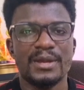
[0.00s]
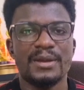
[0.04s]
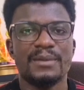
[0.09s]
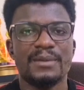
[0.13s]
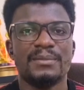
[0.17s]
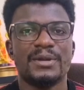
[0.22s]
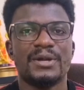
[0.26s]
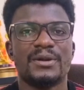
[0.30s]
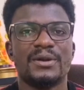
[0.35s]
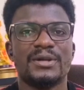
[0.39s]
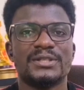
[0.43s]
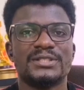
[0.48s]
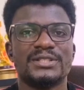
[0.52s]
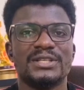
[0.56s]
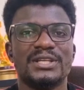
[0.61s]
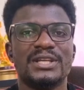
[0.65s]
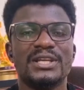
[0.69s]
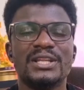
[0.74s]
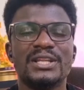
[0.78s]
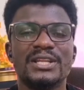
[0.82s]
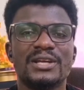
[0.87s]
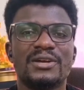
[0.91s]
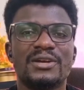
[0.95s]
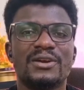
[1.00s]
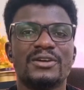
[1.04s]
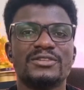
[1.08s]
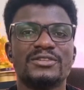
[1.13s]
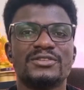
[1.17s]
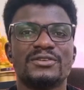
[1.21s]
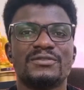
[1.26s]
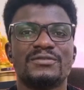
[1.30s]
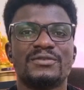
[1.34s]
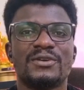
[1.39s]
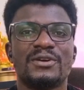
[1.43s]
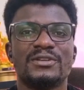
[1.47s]
Because in the course
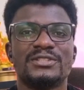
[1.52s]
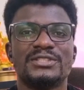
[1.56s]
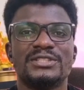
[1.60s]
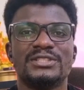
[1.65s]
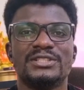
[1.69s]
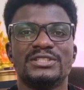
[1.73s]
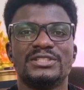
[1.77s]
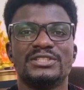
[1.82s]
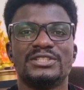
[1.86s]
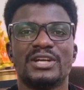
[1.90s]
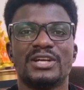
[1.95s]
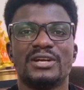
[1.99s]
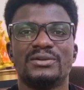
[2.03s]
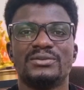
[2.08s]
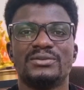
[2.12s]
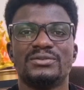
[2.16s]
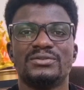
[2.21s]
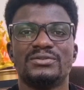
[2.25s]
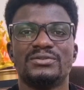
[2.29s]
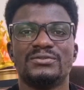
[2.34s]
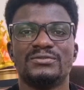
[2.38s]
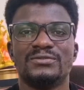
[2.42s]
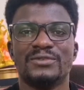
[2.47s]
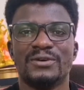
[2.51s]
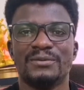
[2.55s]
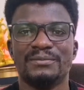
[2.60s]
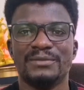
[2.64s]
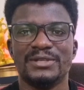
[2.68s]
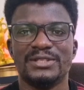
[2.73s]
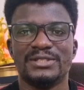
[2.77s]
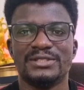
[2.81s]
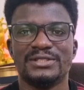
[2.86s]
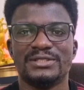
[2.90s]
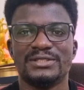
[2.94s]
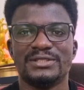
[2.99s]
of causing the child to
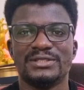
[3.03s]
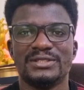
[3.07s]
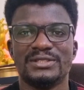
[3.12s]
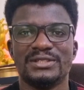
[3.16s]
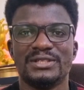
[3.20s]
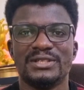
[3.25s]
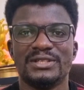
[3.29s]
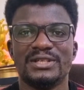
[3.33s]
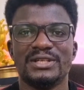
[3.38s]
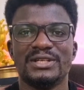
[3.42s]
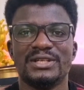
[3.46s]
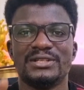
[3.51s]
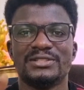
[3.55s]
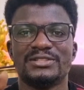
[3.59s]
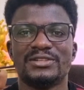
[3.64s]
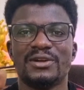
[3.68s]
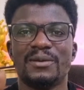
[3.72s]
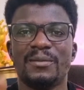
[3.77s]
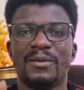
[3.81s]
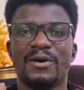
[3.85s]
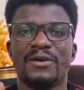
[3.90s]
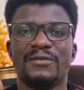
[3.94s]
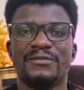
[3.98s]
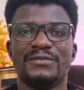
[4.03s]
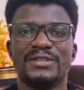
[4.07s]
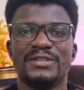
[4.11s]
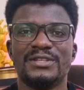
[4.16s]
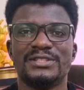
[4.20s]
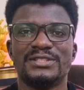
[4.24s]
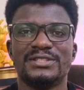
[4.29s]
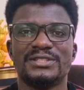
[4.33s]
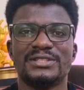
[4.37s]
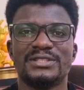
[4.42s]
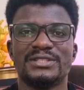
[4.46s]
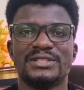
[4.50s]
vomit, some of
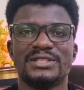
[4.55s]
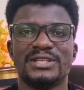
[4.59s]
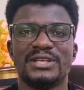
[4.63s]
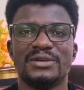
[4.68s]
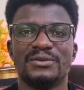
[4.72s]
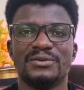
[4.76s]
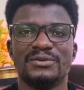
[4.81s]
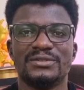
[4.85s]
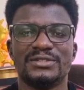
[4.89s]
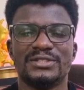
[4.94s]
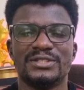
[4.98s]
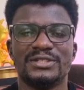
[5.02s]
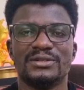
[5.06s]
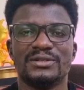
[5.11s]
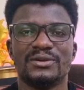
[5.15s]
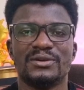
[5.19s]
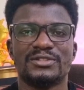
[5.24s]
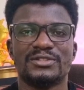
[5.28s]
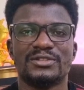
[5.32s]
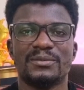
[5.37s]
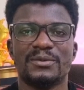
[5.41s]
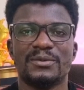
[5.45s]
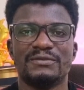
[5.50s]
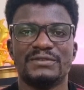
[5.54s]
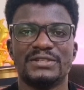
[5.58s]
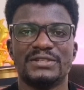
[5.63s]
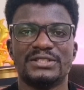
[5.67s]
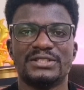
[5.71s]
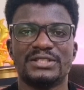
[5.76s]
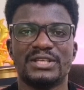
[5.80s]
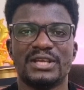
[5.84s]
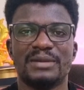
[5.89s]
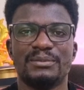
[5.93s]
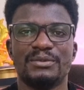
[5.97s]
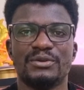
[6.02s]
this kerosene or some of these
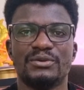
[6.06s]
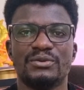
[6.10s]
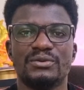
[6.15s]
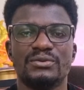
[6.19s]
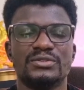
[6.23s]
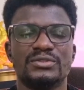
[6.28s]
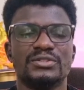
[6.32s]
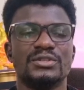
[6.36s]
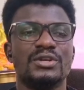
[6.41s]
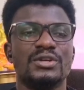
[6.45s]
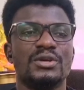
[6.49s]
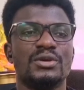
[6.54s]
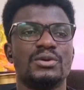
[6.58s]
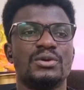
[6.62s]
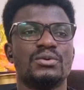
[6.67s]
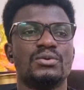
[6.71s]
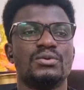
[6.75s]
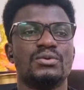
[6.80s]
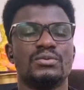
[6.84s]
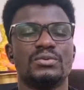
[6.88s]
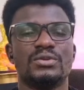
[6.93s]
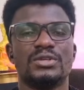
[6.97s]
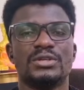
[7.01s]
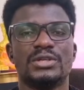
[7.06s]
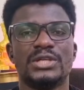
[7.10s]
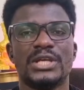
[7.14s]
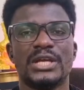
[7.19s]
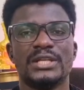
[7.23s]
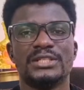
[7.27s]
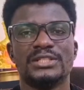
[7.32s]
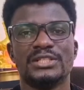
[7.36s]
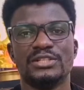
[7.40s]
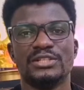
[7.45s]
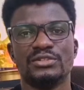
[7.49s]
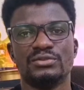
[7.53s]
chemicals could
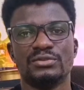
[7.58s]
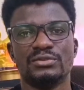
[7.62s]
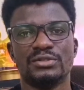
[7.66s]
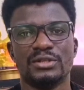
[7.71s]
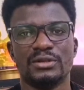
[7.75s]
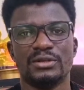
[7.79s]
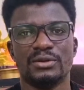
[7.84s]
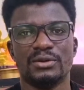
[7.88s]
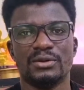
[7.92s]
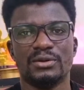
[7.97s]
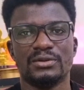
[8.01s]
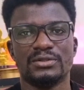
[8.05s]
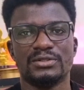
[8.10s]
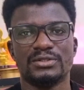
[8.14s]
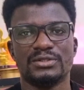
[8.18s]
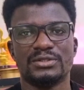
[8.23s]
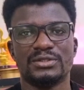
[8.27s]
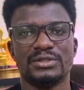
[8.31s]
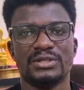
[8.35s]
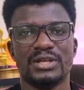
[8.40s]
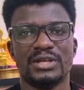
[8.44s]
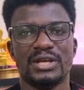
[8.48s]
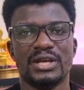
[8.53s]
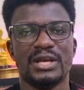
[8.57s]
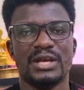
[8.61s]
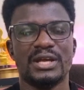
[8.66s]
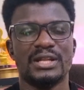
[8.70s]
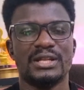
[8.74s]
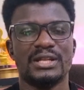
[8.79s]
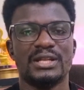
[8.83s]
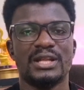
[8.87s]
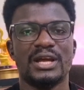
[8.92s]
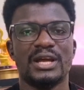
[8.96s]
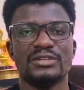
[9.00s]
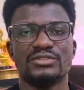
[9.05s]
get into the lungs, and
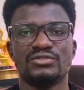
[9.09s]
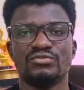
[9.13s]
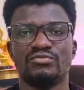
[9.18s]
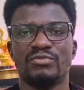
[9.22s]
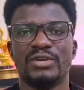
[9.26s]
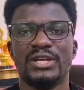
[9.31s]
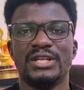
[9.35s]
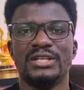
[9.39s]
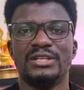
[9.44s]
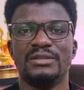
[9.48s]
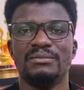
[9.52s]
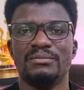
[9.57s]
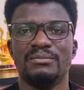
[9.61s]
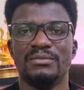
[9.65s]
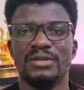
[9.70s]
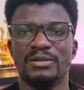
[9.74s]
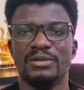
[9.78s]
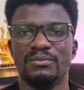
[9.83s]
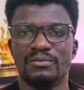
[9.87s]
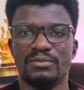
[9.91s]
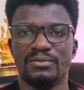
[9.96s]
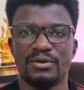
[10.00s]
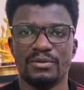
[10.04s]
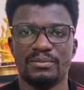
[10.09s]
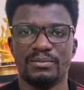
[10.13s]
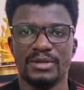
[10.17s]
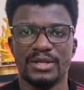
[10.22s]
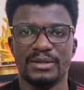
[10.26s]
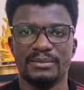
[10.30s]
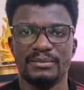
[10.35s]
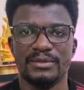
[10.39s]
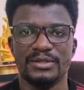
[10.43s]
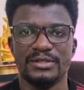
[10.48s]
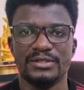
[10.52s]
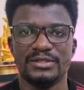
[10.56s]
that's where the main problem
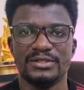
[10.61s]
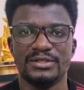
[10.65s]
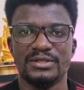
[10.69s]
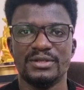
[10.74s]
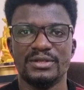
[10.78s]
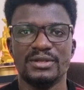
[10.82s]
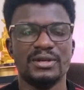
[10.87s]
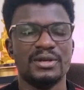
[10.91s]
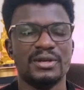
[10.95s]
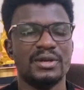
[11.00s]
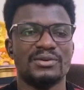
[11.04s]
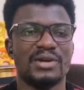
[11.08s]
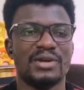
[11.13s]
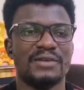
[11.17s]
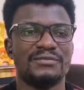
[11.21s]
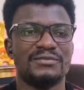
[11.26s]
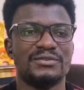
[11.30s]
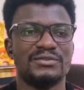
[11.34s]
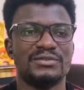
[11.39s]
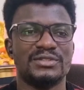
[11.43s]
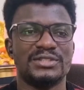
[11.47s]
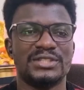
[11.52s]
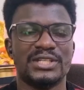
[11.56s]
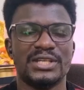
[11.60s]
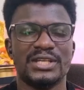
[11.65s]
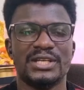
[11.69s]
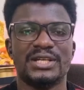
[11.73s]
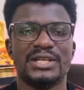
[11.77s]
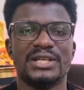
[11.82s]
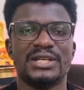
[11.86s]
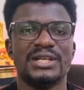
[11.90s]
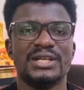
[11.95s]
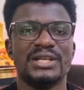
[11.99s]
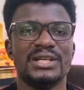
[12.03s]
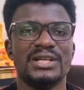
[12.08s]
is. You have to take
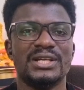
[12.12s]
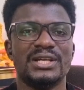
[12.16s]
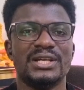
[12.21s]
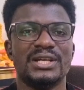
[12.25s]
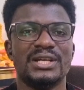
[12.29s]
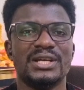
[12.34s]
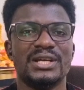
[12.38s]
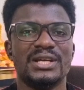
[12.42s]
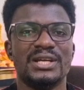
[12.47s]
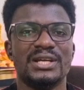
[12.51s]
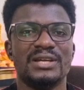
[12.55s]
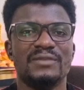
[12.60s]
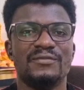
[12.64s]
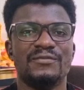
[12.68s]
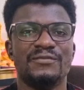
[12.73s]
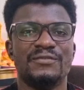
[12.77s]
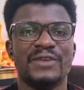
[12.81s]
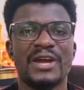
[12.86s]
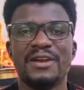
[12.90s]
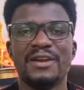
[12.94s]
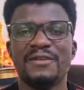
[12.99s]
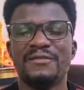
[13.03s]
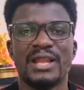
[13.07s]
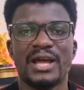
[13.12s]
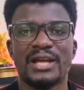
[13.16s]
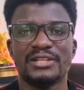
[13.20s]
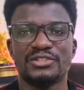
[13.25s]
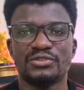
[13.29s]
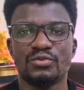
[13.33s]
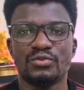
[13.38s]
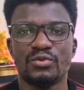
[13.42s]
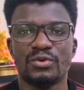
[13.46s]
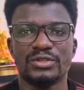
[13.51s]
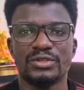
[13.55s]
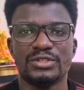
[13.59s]
a very large
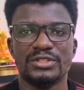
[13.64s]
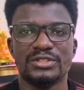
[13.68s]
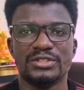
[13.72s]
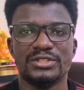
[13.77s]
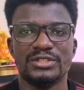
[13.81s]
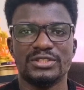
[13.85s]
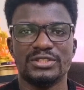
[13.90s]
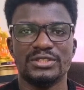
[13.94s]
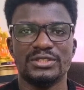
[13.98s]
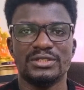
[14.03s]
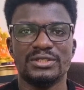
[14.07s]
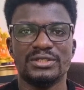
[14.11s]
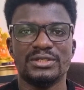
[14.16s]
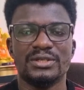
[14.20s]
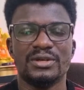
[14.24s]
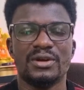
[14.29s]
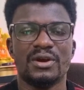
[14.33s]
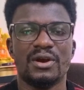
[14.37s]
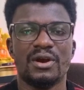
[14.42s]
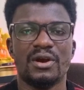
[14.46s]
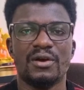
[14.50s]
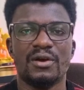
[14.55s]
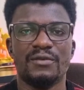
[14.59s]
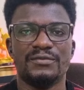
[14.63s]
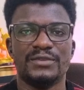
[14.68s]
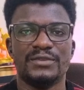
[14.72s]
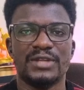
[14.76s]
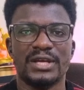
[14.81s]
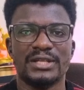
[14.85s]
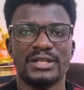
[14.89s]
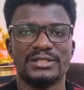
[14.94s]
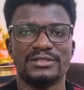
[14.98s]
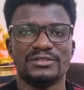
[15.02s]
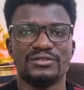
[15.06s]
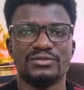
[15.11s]
quantity of
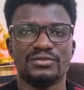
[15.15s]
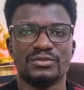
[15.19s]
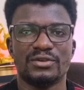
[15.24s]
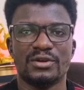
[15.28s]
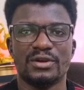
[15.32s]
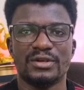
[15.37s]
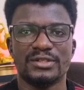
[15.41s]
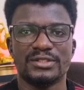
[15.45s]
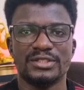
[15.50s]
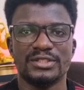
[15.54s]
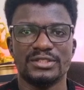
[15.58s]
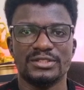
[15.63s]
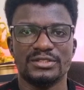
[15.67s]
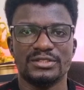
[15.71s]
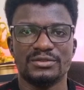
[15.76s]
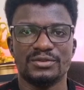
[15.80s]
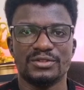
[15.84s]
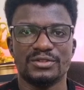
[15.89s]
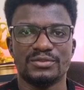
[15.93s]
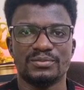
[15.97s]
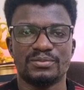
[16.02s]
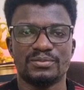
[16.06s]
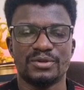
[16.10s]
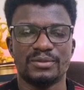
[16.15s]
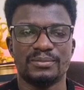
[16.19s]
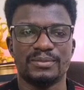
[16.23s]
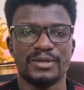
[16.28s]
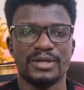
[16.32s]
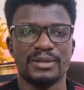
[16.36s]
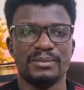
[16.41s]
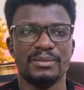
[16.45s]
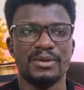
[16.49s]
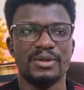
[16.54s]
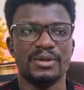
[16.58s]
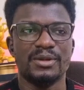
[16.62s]
that to cause a serious problem.
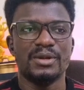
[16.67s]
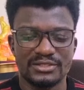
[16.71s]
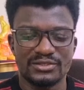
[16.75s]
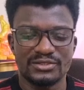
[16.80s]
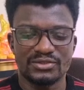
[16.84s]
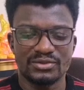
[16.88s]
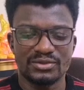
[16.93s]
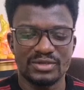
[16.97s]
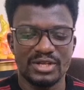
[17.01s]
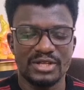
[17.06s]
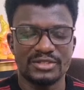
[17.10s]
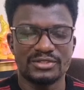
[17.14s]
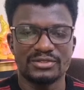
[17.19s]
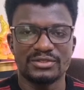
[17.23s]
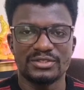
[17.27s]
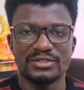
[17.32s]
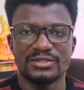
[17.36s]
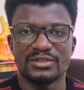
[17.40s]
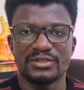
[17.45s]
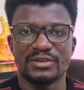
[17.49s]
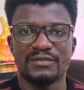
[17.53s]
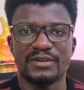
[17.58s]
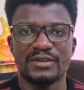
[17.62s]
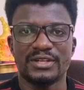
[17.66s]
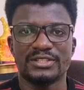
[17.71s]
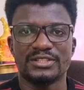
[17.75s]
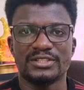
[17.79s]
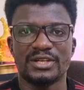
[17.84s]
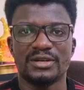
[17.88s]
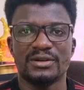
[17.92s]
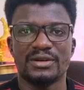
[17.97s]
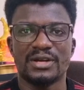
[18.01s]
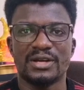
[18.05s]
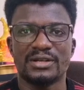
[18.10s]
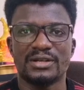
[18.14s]
As soon as you discover a
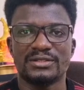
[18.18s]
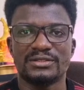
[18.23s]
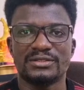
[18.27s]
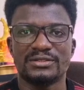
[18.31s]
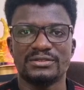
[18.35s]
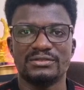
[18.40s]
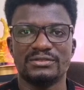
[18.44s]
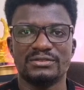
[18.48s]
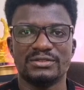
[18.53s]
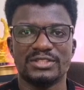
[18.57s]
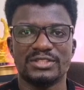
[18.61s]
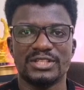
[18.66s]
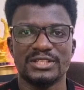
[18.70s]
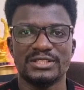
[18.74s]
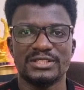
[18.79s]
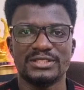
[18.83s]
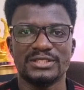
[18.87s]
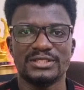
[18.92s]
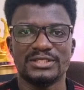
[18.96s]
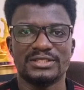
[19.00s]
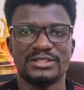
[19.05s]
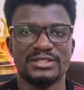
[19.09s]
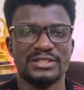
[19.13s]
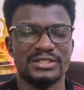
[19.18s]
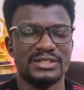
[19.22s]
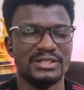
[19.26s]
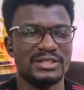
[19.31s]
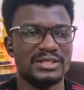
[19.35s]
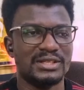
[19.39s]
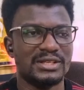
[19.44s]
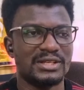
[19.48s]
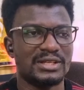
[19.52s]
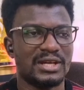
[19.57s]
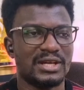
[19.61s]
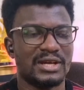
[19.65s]
child that takes this thing,
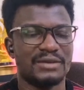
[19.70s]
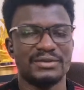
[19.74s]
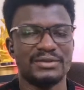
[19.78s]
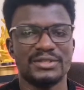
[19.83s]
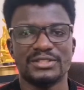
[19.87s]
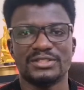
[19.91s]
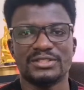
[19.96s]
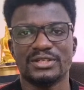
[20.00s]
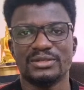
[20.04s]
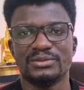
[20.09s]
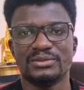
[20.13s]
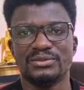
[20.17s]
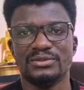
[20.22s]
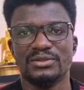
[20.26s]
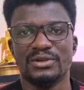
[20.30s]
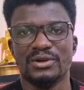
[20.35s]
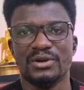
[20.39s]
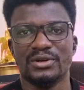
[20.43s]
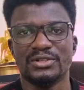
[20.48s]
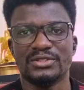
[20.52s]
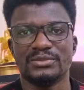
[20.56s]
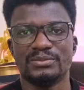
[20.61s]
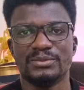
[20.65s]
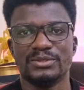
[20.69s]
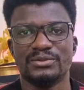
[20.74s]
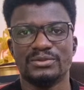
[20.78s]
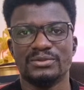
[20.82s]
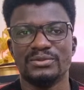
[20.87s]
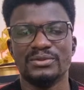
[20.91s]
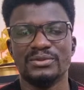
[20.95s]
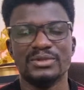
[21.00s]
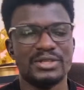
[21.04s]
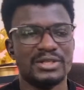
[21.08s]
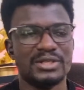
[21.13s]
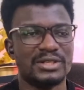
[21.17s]
carry the child to the hospital.
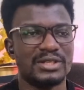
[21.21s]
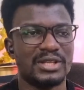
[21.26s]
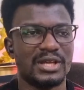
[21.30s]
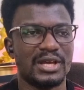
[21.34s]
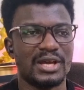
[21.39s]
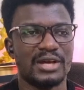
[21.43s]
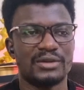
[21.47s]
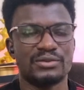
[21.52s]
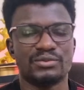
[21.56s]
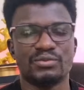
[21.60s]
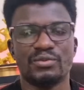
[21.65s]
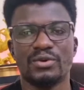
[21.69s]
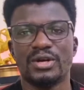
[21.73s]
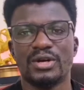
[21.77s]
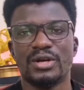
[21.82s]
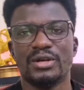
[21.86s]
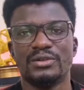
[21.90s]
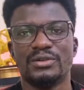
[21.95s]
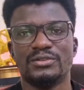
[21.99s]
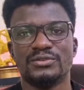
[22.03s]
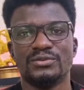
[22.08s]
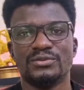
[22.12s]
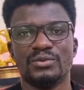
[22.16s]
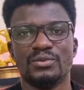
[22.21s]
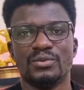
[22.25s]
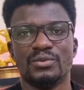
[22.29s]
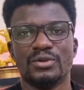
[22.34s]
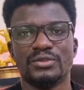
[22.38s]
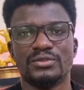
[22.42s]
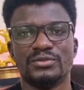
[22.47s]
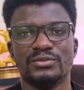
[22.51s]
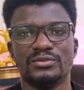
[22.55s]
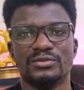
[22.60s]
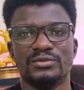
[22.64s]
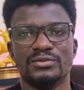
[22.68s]
The health workers know what
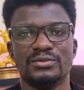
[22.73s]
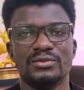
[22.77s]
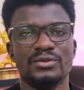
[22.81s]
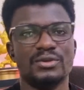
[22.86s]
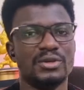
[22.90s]
to do.